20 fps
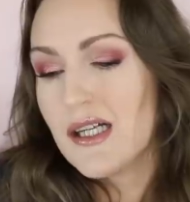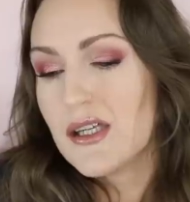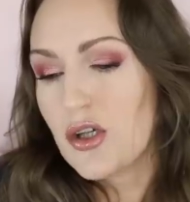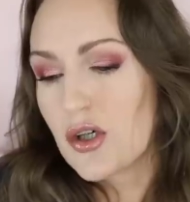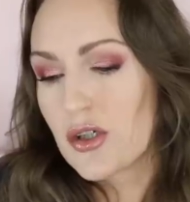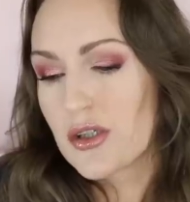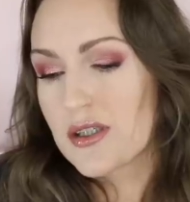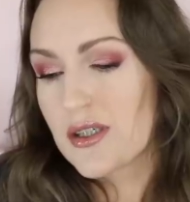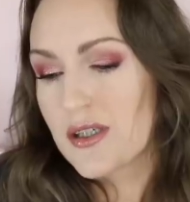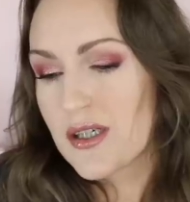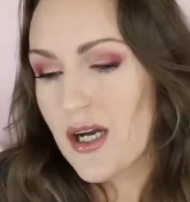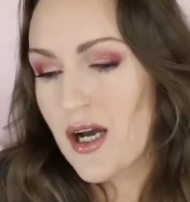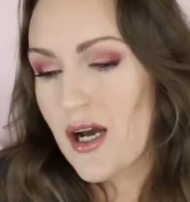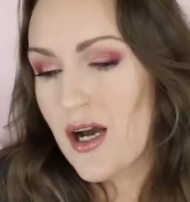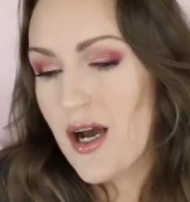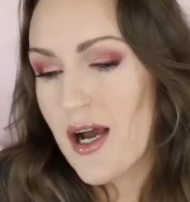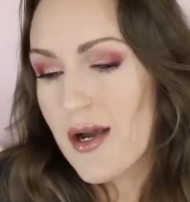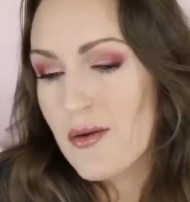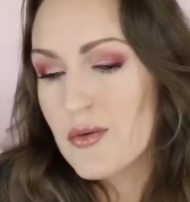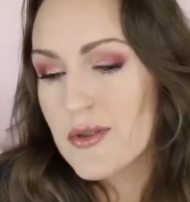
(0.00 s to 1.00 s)
look,
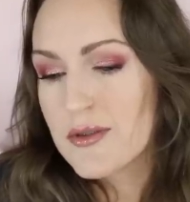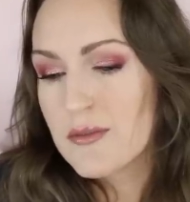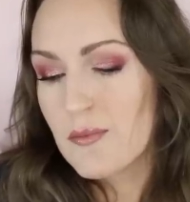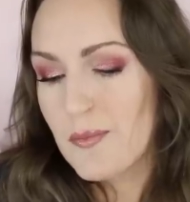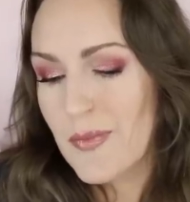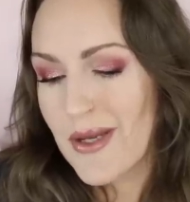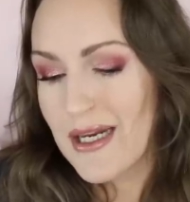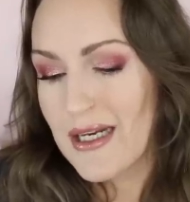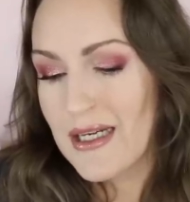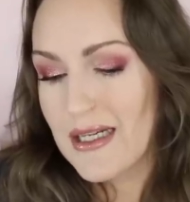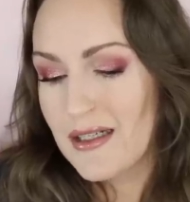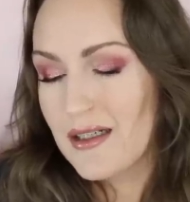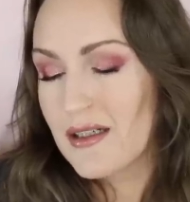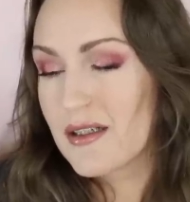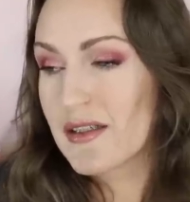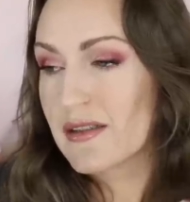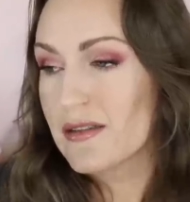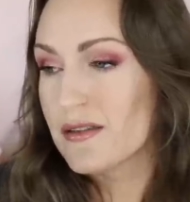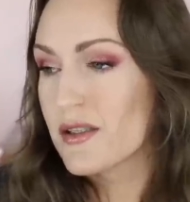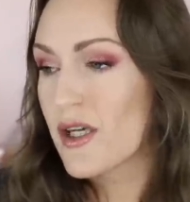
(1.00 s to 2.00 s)
I wouldn't be
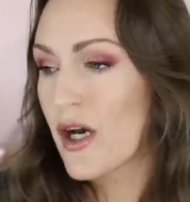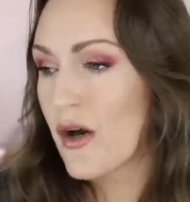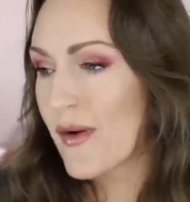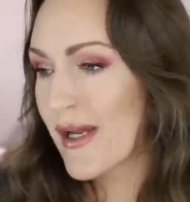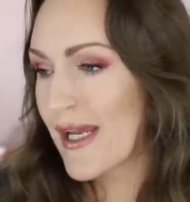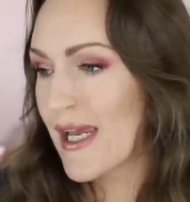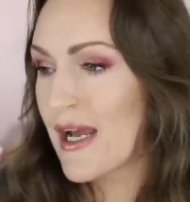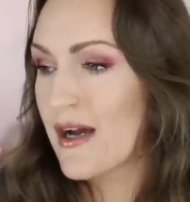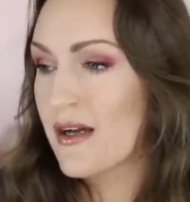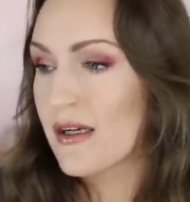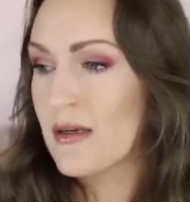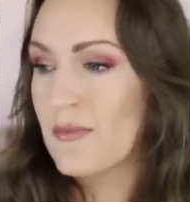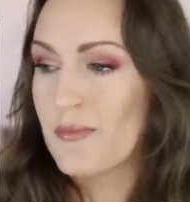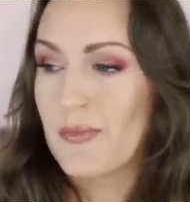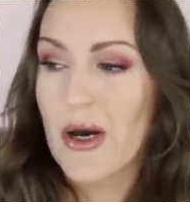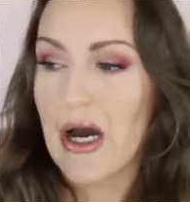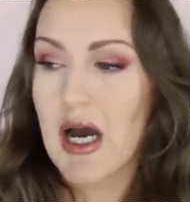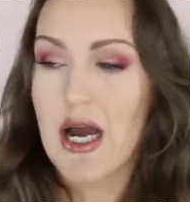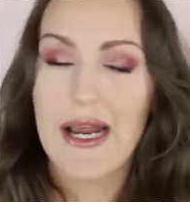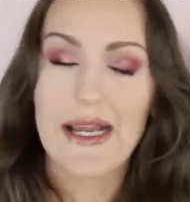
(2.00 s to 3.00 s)
going out and
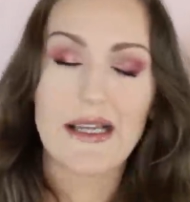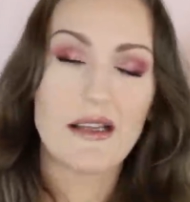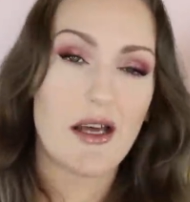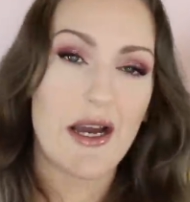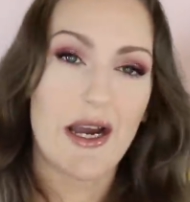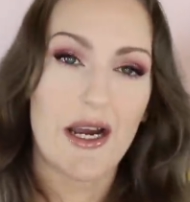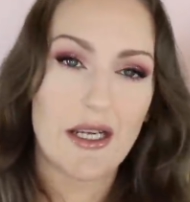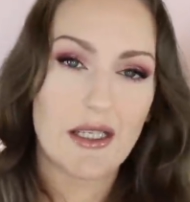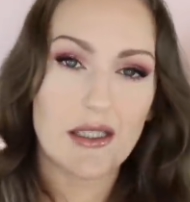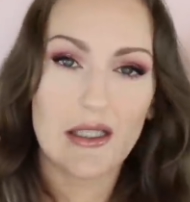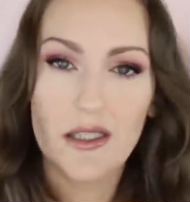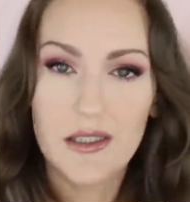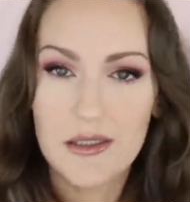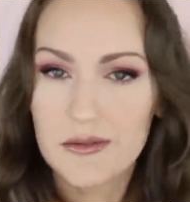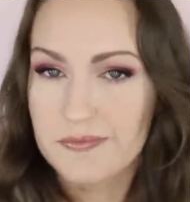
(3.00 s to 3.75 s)
buying like